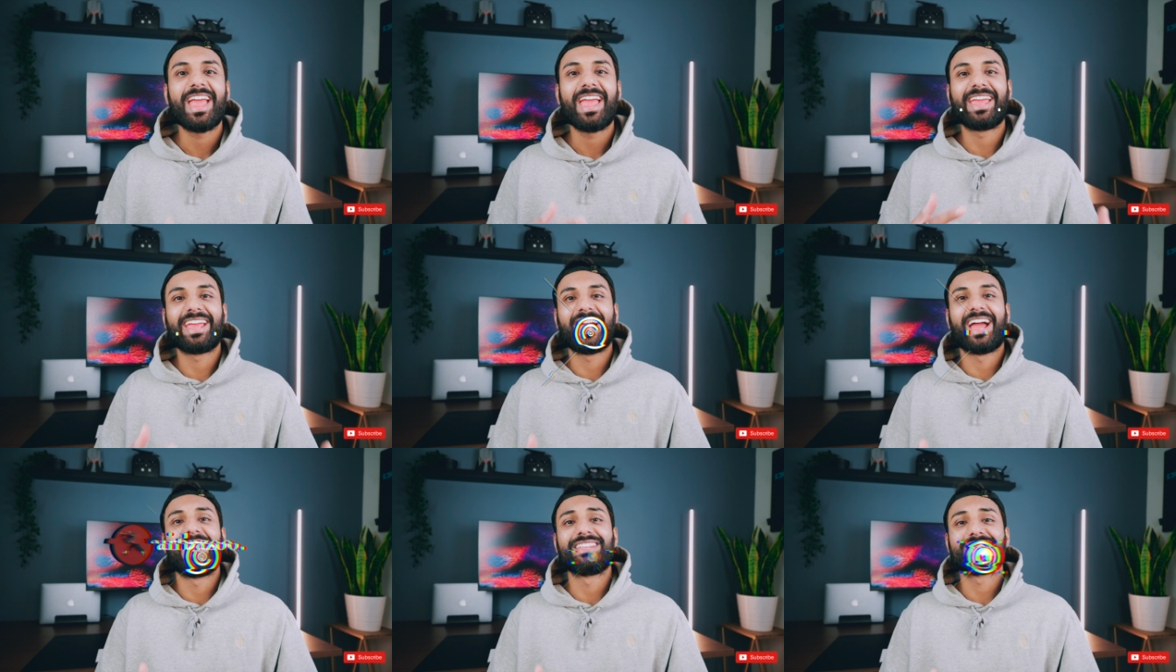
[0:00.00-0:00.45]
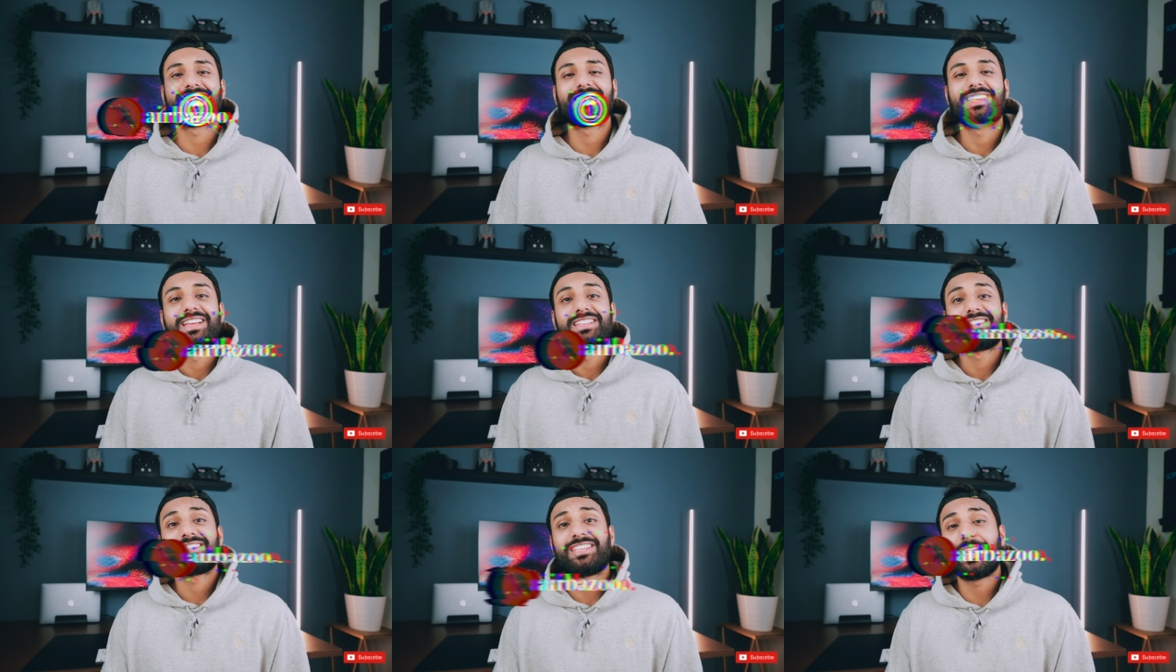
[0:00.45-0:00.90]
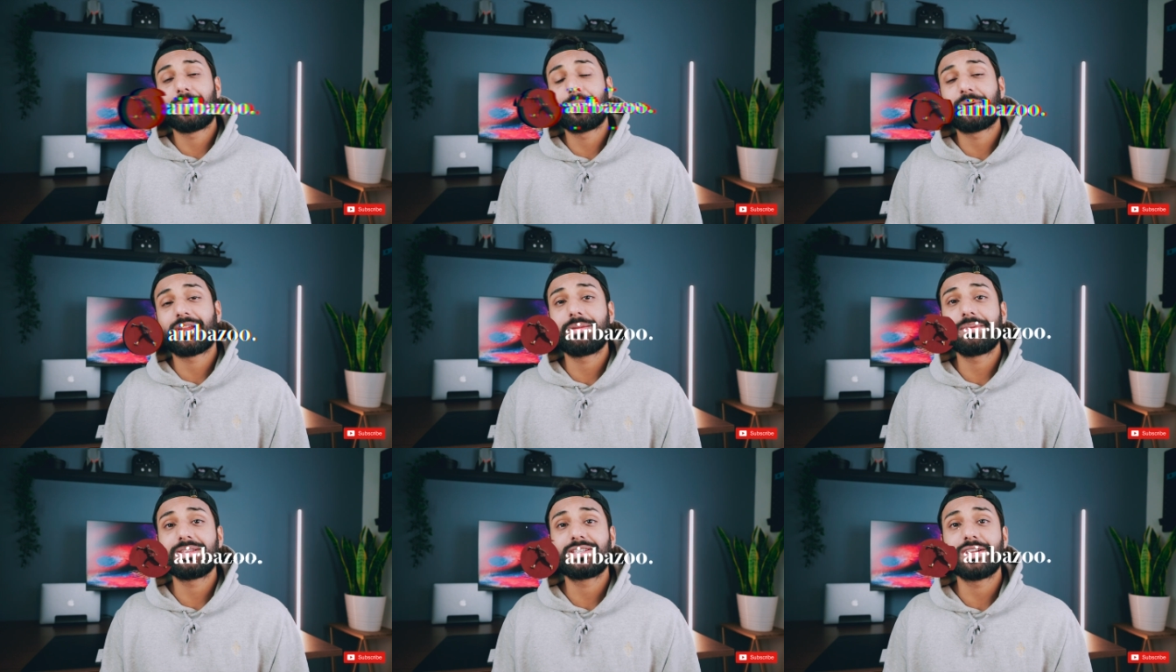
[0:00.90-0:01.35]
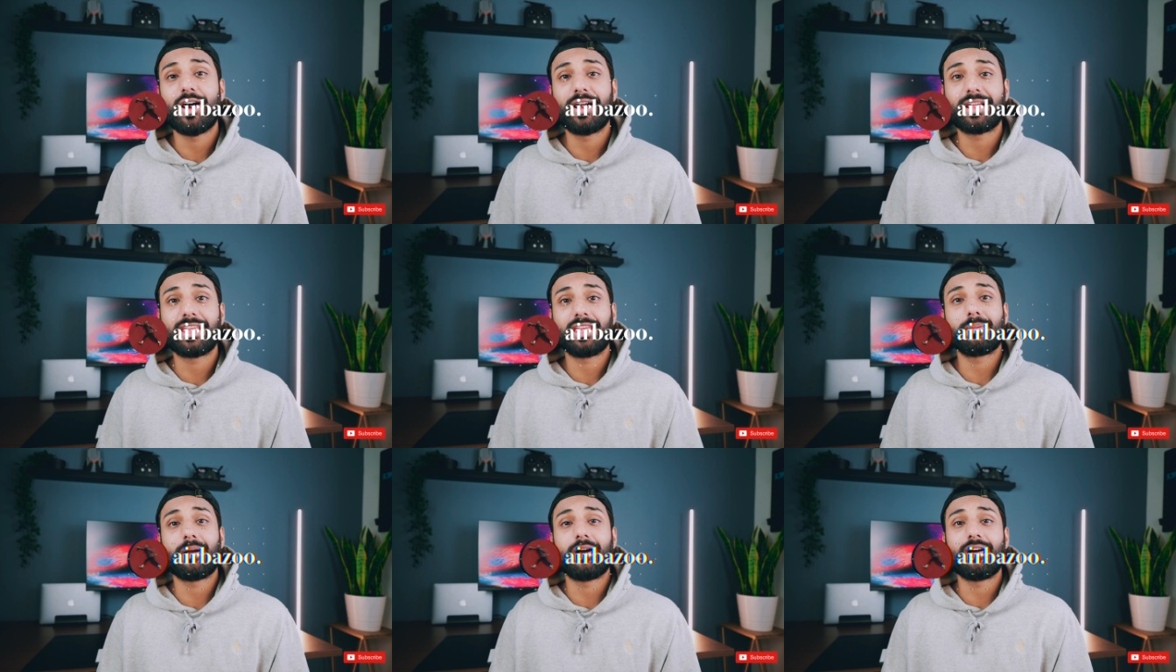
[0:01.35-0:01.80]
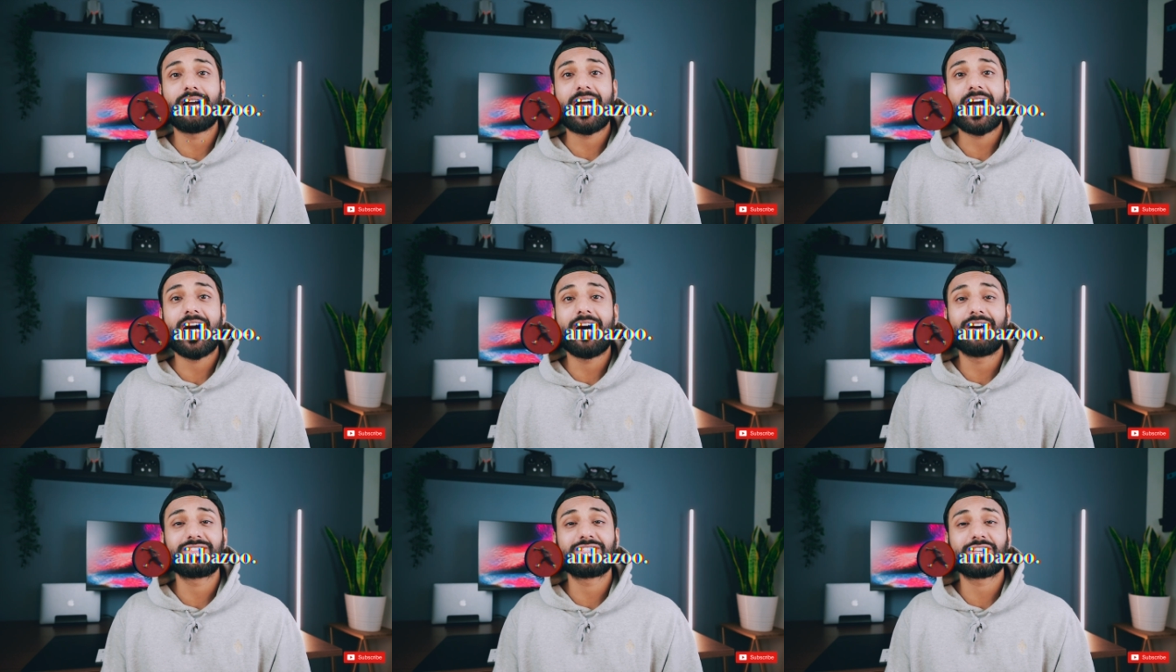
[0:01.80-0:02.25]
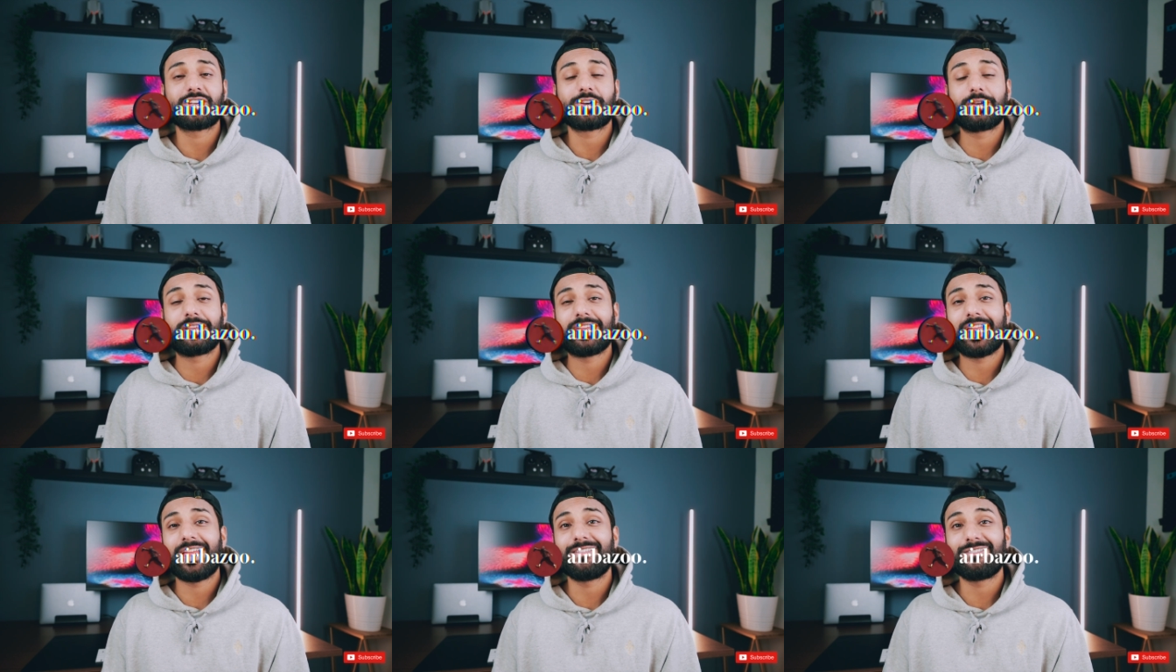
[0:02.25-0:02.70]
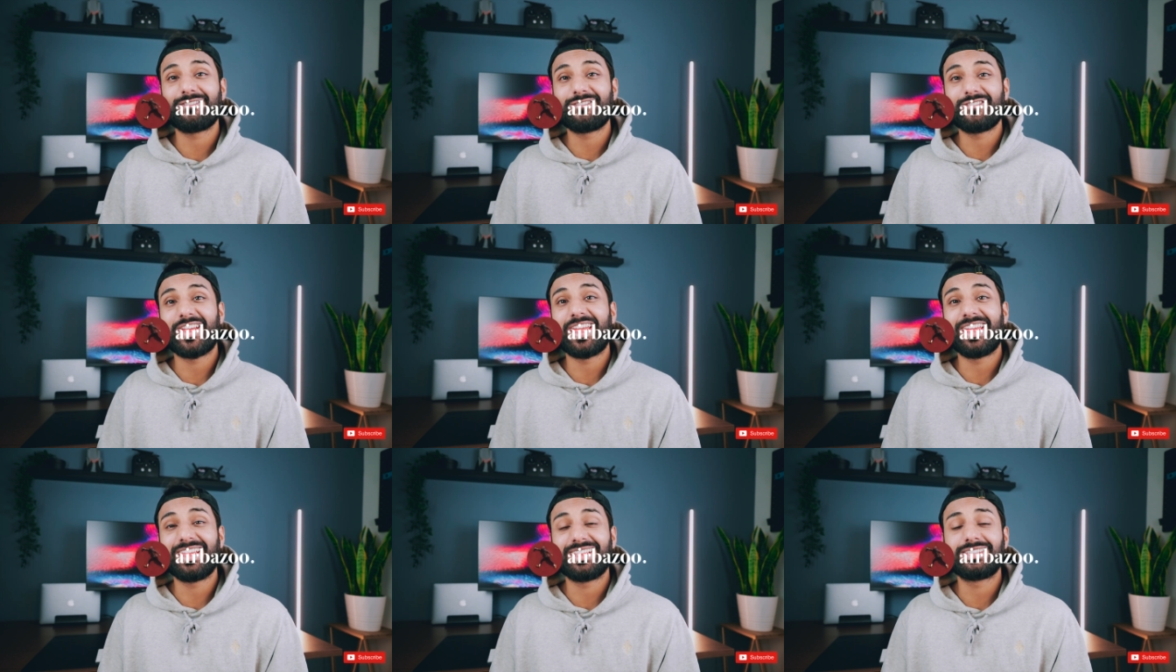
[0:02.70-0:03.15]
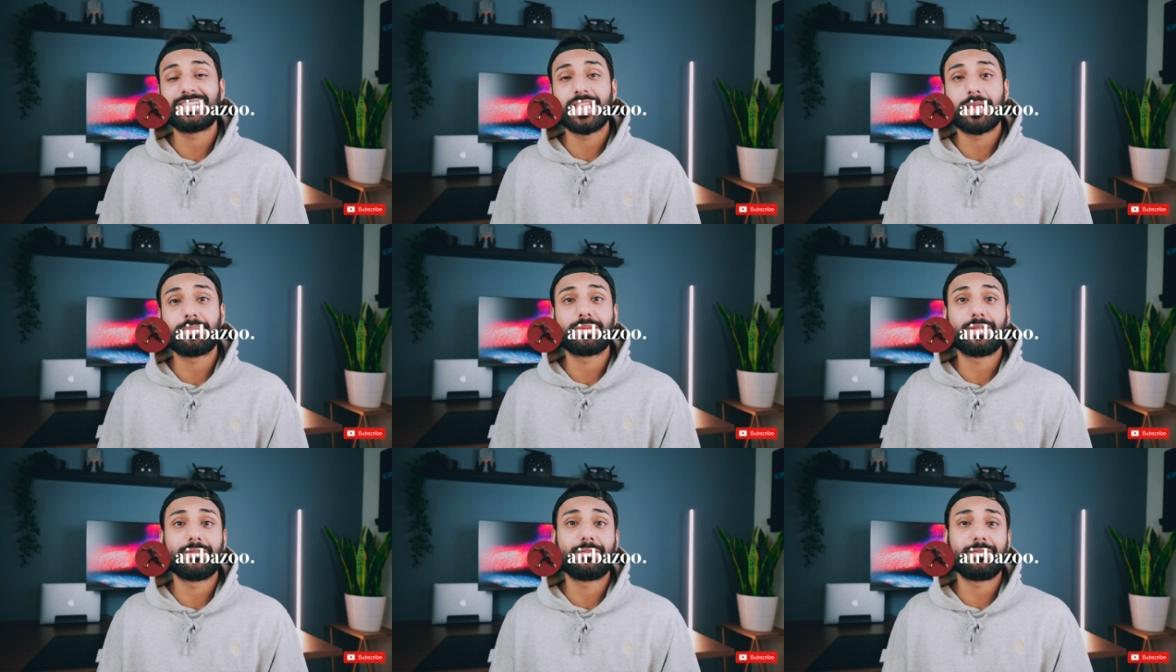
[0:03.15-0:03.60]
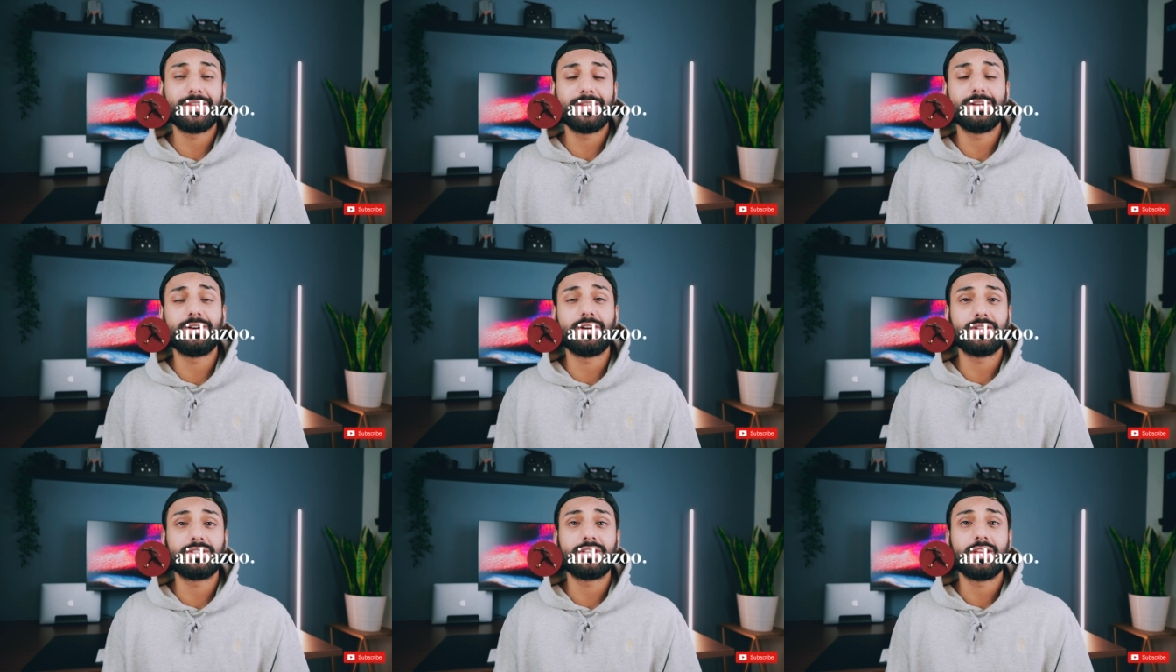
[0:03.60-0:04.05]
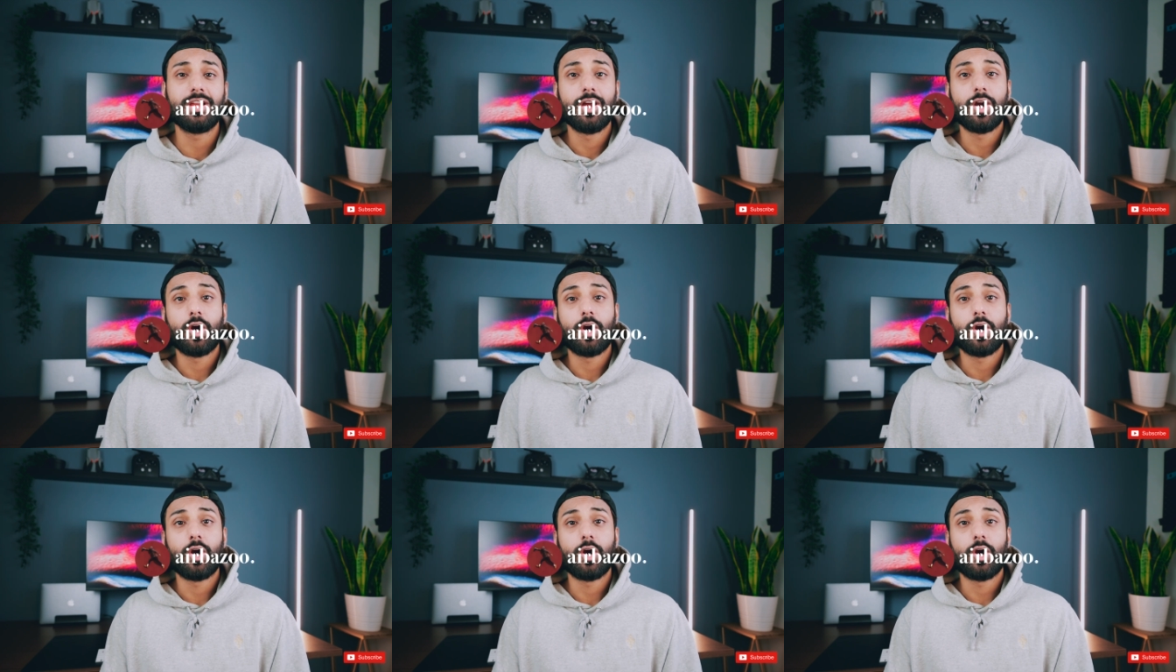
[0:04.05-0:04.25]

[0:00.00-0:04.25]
Hey guys, today we're going to be talking about how to create fake depth of field,